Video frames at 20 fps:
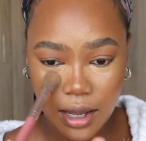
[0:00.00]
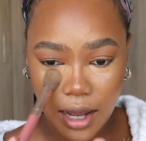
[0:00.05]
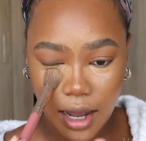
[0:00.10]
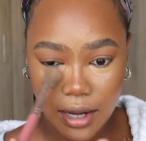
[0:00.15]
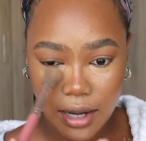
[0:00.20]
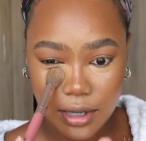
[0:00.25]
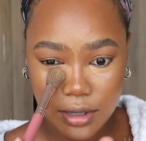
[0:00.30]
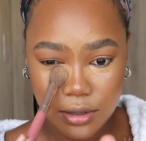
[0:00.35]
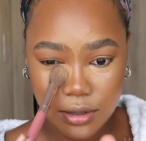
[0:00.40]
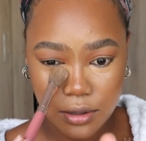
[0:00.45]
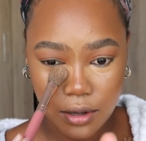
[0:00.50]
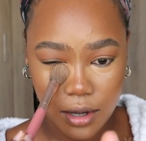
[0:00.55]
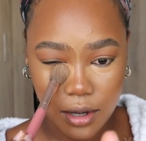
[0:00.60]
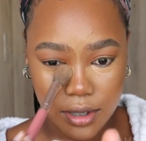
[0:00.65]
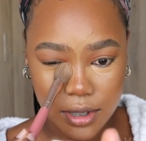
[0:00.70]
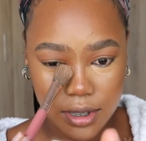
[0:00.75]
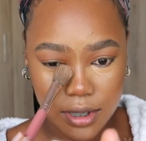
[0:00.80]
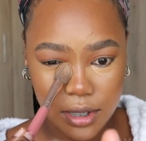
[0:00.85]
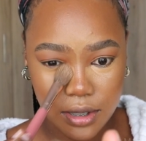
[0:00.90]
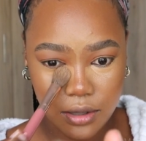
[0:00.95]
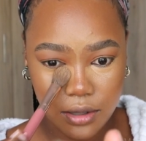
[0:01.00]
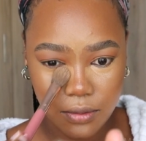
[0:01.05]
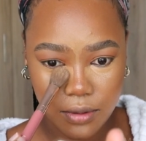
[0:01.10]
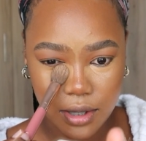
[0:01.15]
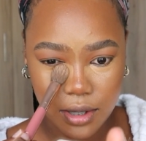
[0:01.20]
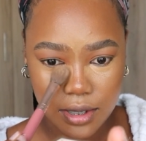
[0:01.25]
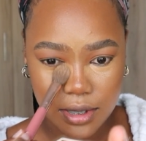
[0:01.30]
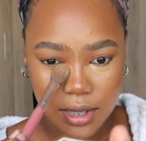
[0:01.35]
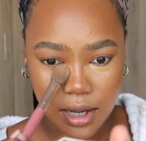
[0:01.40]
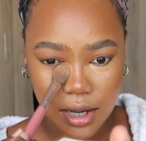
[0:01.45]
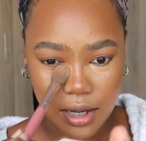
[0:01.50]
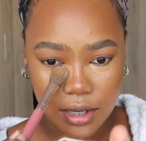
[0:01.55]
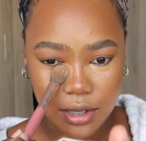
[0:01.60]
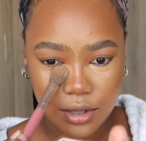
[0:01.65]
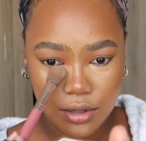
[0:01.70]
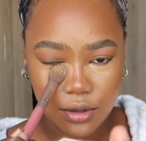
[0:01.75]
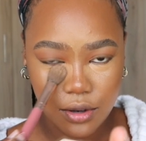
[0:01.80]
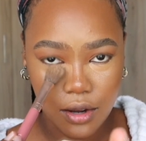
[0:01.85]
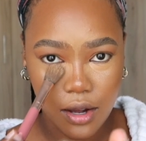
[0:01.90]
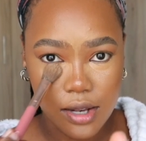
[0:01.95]
I need to continue with this. I need
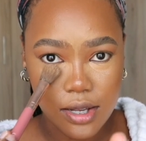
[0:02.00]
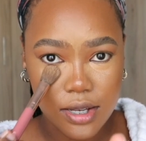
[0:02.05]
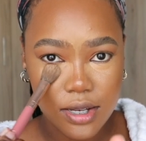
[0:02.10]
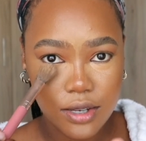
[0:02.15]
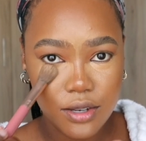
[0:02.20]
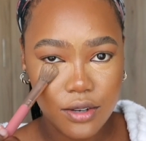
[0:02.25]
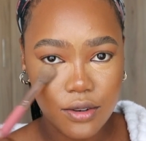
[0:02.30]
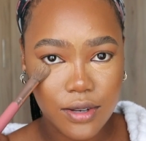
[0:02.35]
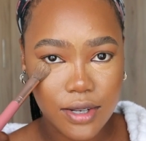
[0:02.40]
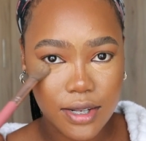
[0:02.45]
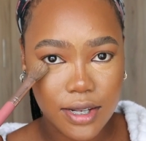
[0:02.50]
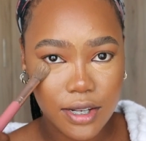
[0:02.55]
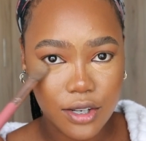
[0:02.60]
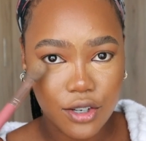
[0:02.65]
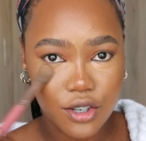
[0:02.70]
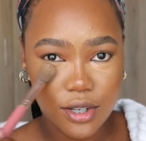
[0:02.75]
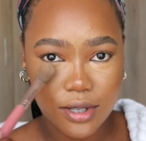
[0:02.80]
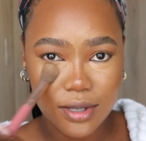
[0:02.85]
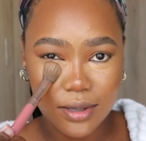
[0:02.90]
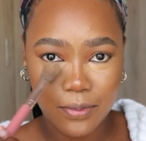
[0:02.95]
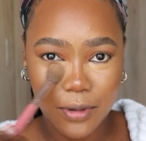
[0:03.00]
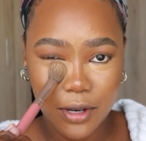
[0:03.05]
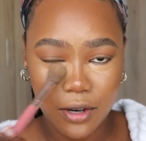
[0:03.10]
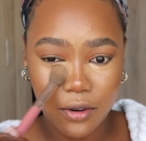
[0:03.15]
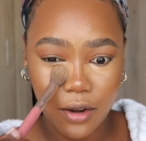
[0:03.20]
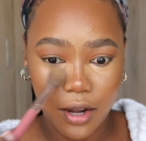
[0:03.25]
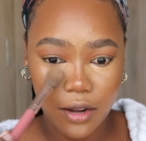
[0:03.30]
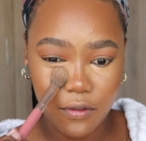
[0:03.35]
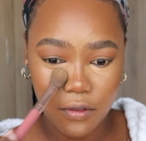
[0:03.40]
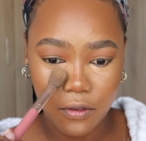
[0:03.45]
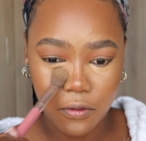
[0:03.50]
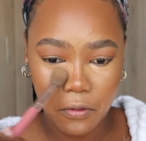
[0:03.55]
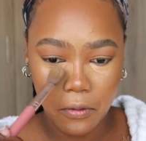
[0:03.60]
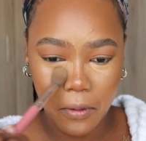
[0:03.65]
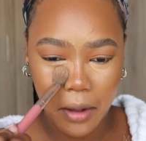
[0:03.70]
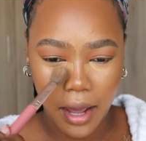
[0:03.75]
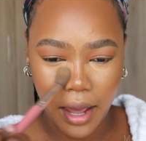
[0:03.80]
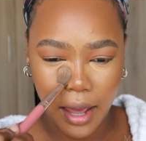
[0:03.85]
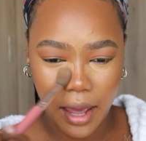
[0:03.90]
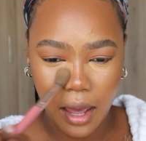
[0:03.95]
to continuously just be grateful for
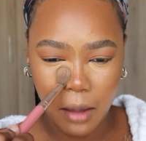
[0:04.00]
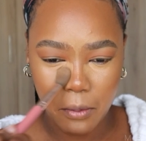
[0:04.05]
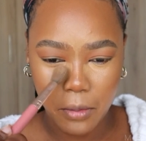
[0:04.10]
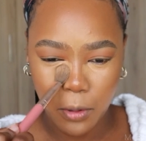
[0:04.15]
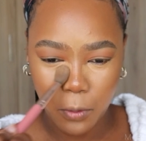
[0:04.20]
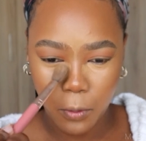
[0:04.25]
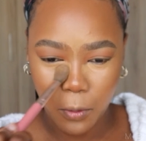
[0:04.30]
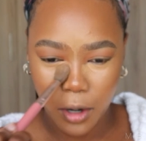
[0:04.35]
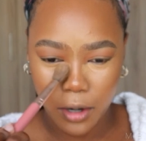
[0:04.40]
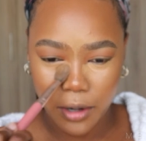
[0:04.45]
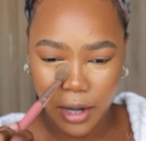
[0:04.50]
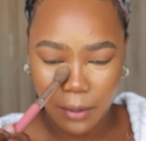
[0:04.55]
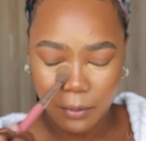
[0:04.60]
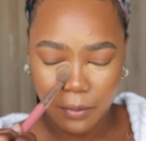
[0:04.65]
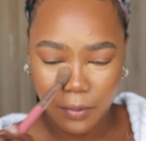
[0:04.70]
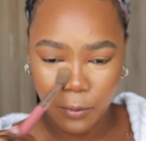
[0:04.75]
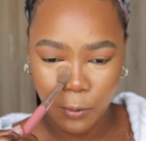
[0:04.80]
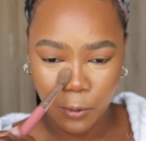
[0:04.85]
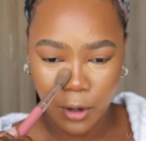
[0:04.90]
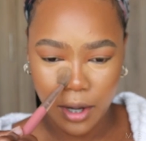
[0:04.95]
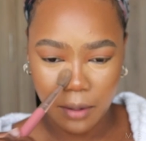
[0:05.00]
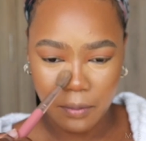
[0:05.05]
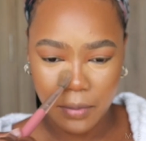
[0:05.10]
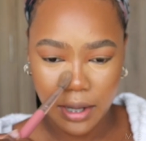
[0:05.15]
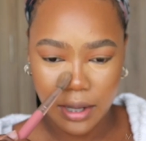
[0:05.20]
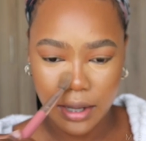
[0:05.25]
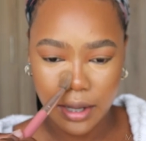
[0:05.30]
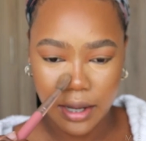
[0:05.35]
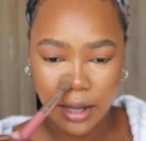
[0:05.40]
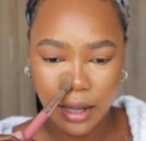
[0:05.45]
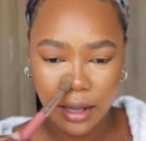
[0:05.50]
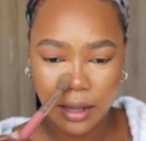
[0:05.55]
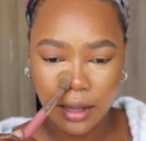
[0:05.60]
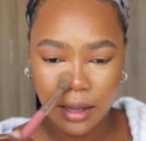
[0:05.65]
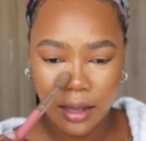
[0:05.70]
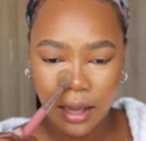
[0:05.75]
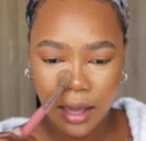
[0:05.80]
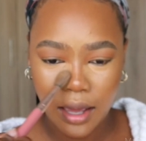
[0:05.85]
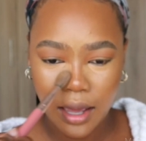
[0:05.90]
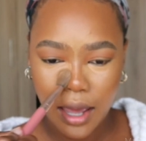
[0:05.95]
where I am and what I'm learning.
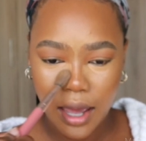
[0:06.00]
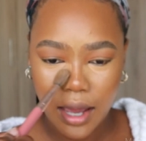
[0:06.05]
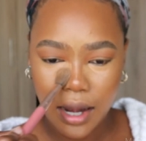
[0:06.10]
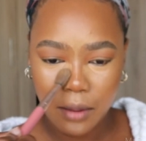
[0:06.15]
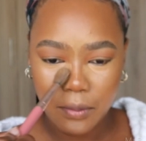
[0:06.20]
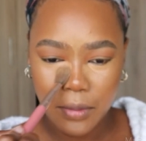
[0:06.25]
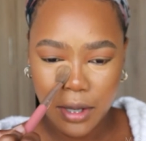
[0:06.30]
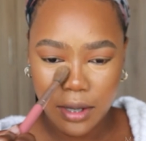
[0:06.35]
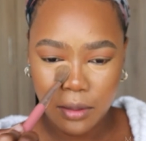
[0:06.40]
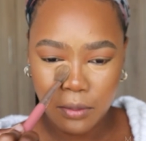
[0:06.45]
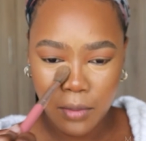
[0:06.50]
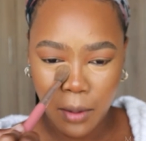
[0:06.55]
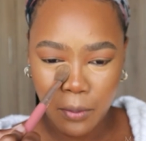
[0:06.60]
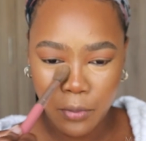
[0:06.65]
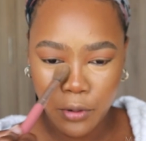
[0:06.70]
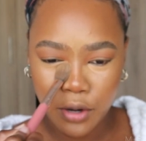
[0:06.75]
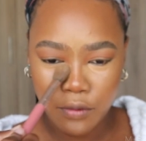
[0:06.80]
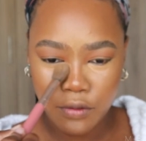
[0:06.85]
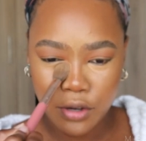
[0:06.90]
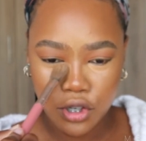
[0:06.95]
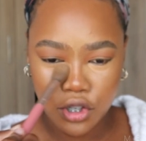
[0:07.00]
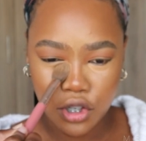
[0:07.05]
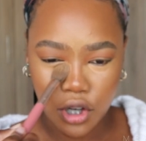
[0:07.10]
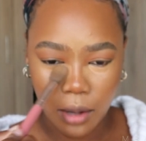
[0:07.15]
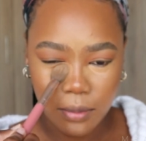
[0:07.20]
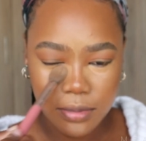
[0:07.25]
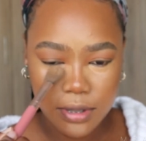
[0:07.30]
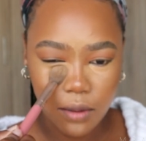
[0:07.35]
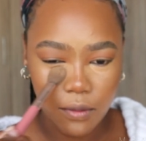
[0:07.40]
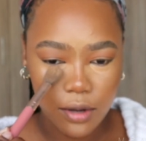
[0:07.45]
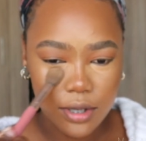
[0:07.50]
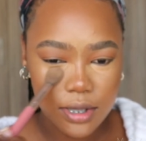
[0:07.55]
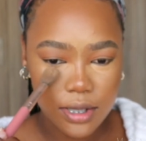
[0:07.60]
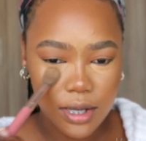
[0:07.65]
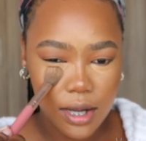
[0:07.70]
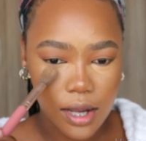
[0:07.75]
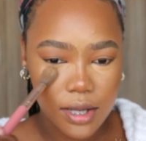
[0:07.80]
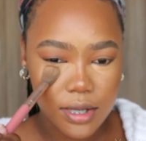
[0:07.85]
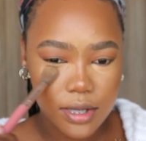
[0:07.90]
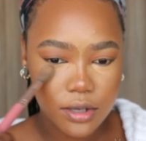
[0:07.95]
And I mean, in my previous jobs, I wasn't
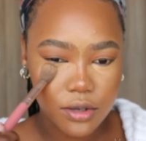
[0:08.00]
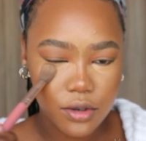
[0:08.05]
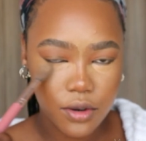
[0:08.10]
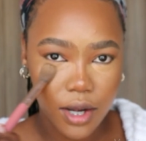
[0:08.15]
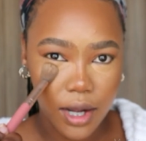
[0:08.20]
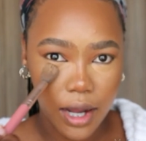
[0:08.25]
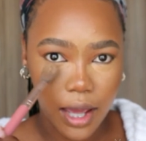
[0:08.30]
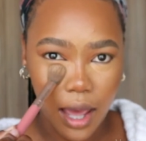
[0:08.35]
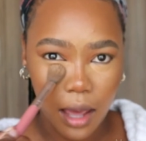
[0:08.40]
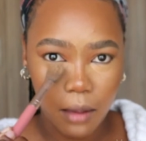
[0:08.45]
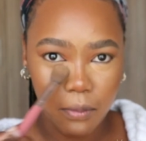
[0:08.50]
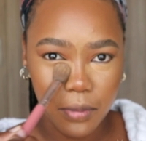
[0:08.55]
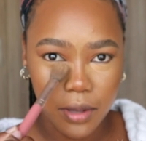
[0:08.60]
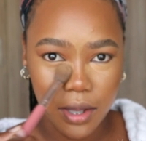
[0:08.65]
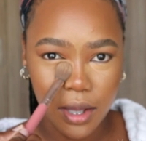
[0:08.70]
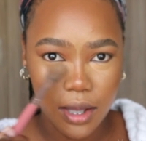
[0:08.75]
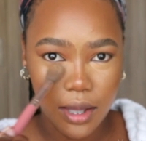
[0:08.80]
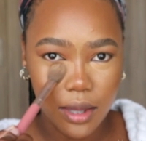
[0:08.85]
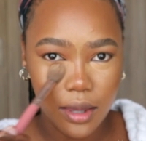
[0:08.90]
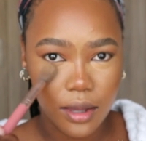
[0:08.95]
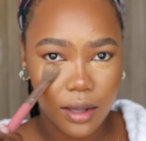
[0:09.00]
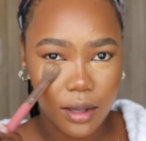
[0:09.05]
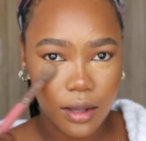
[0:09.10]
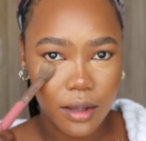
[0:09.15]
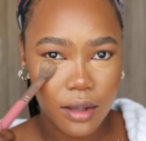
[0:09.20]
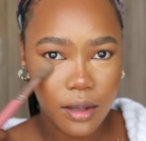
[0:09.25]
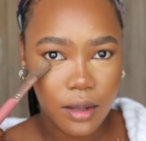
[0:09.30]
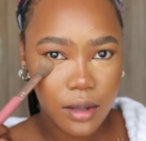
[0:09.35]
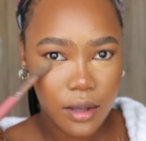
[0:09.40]
necessarily happy either.